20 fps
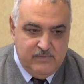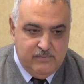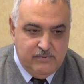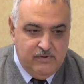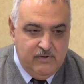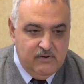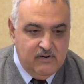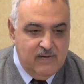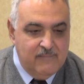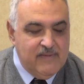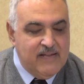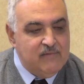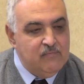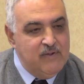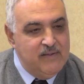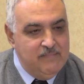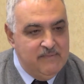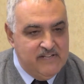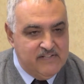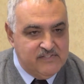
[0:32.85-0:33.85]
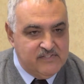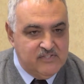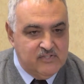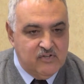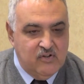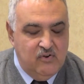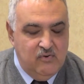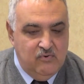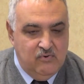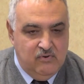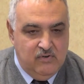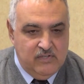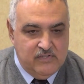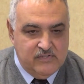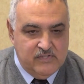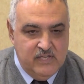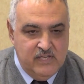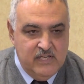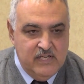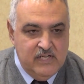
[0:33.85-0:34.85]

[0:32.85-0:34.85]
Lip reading: program, and we mix the cohorts.